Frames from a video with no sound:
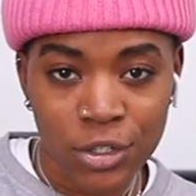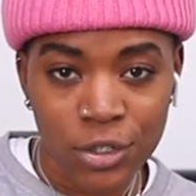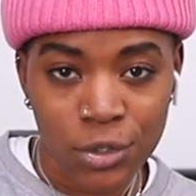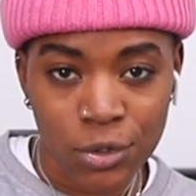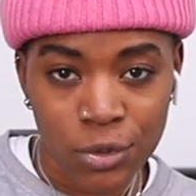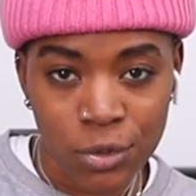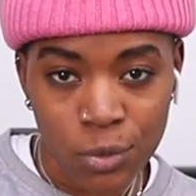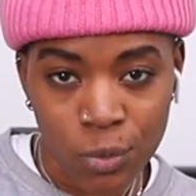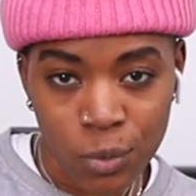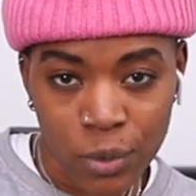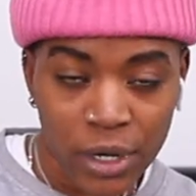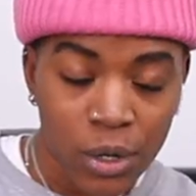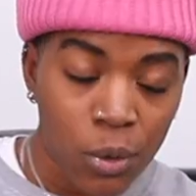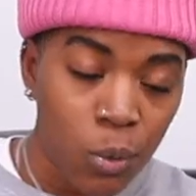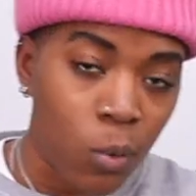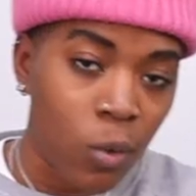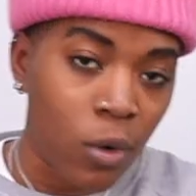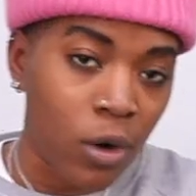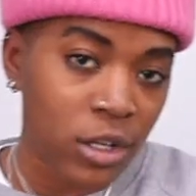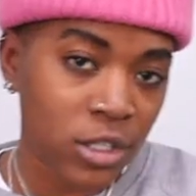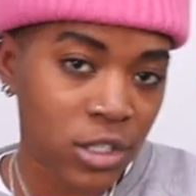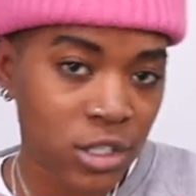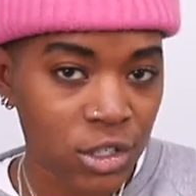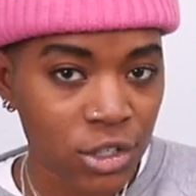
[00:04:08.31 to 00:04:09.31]
to, what it
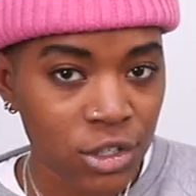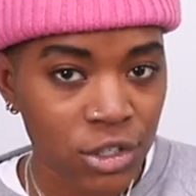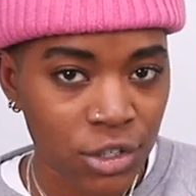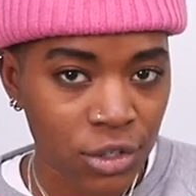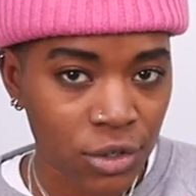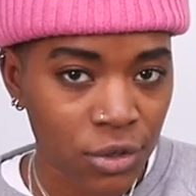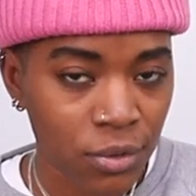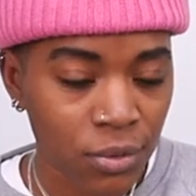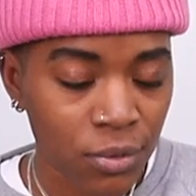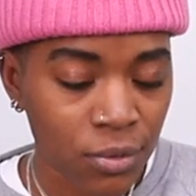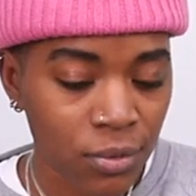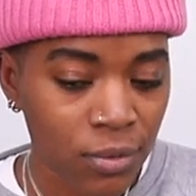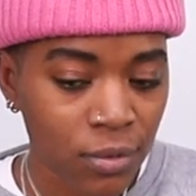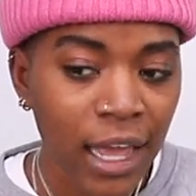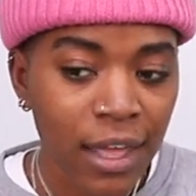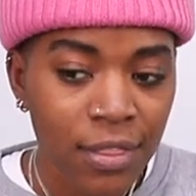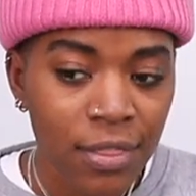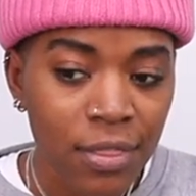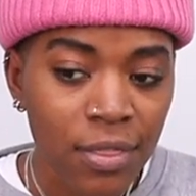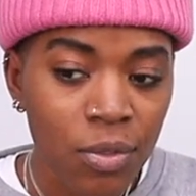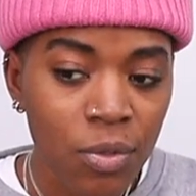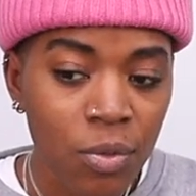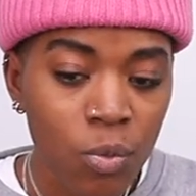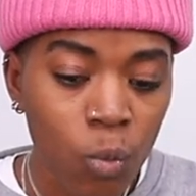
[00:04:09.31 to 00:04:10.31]
wants to do,
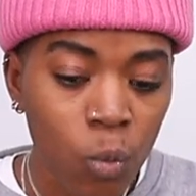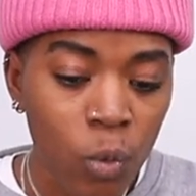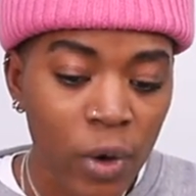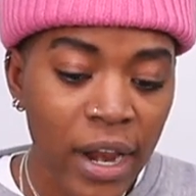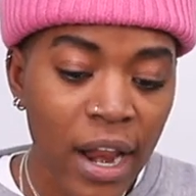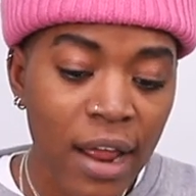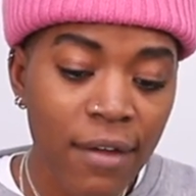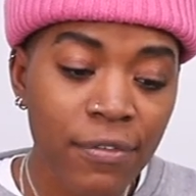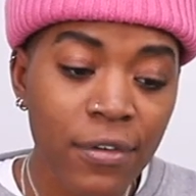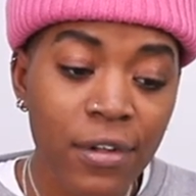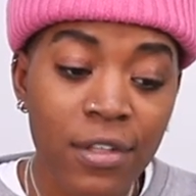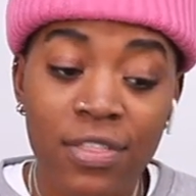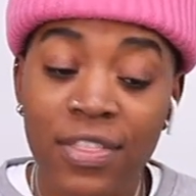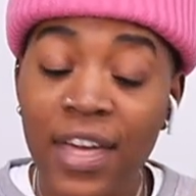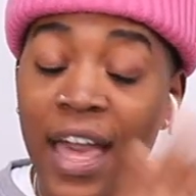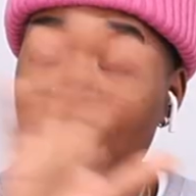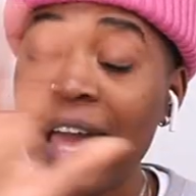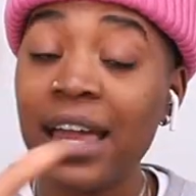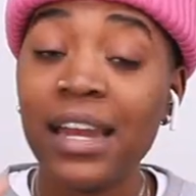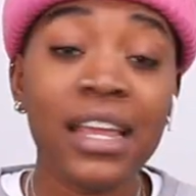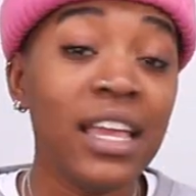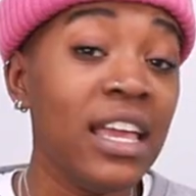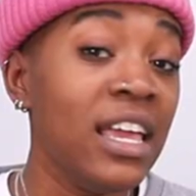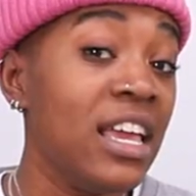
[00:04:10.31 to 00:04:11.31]
and whatever
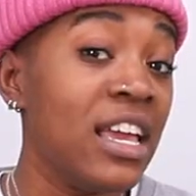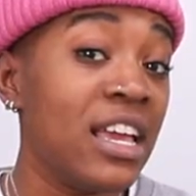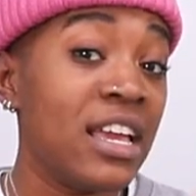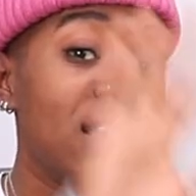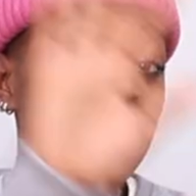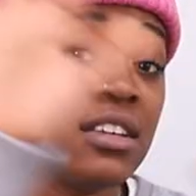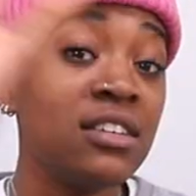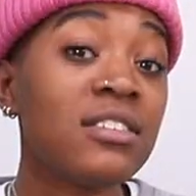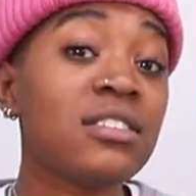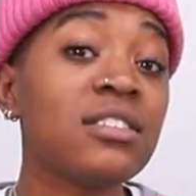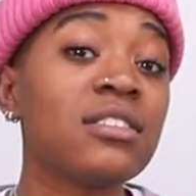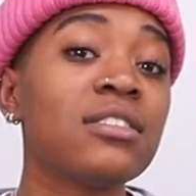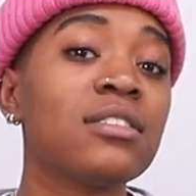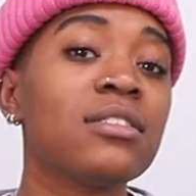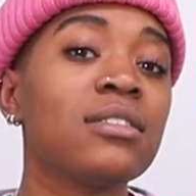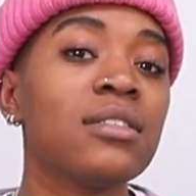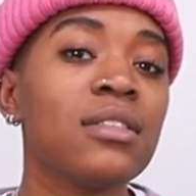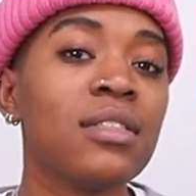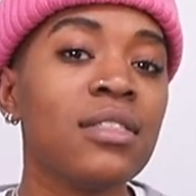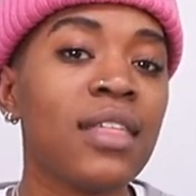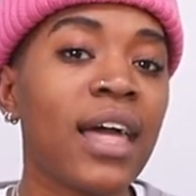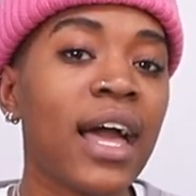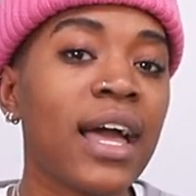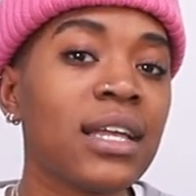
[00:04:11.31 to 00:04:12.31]
that is,
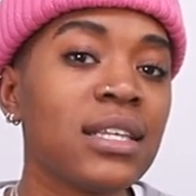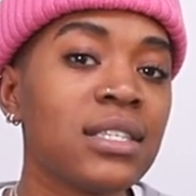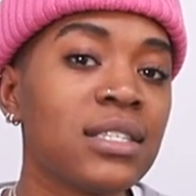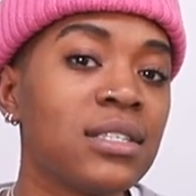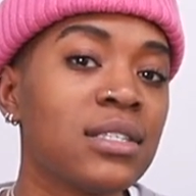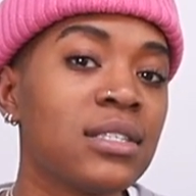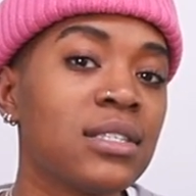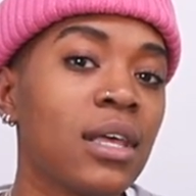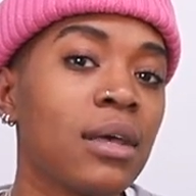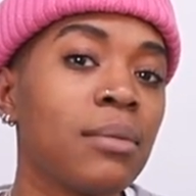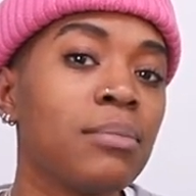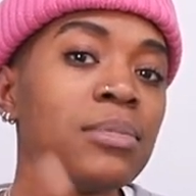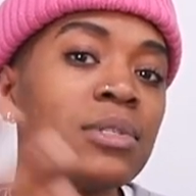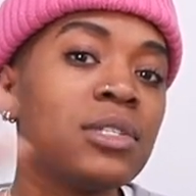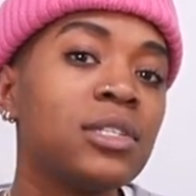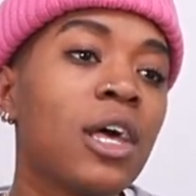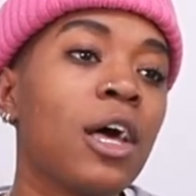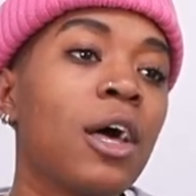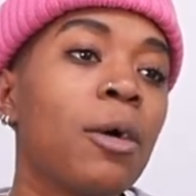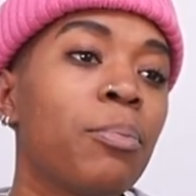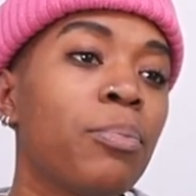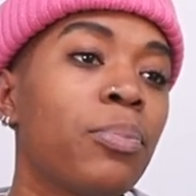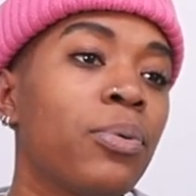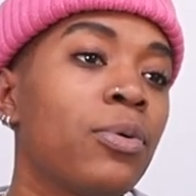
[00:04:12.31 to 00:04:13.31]
that sums
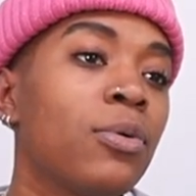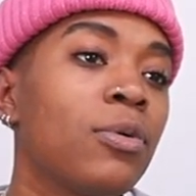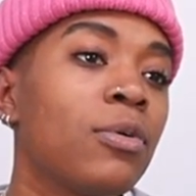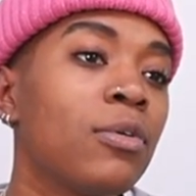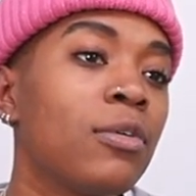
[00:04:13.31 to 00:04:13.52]
up